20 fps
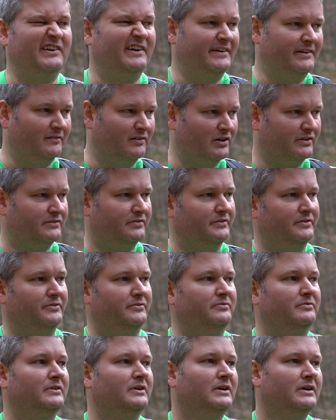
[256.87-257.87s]
You know, you look
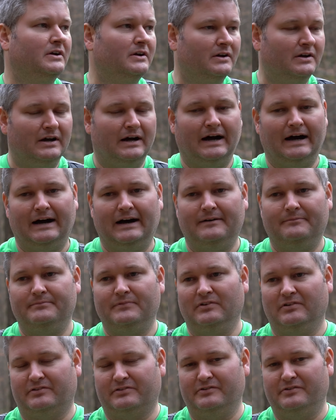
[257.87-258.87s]
through, um,
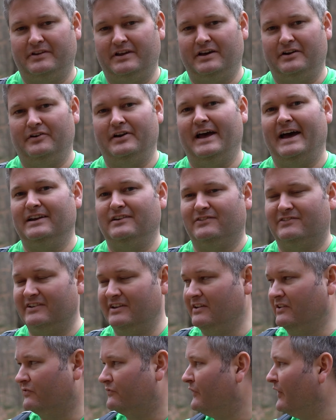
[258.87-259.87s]
you look through the internet and you
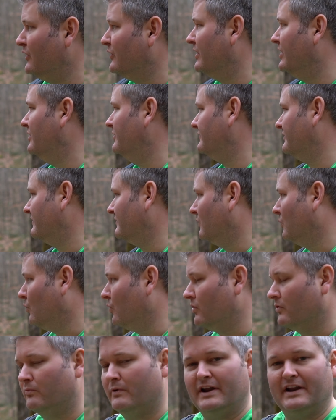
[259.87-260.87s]
see these photos, these
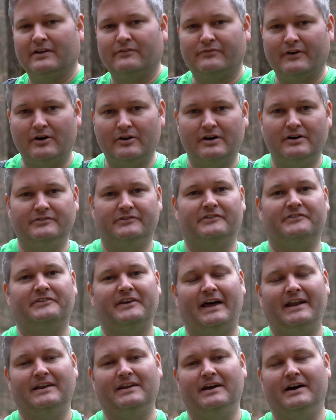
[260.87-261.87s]
award-winning photos, this,
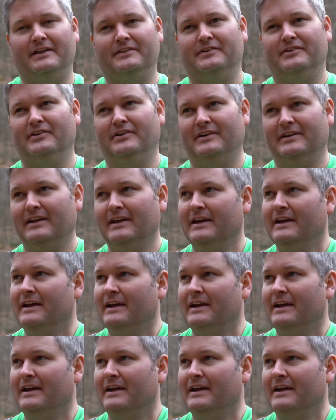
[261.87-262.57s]
that, and the other, and,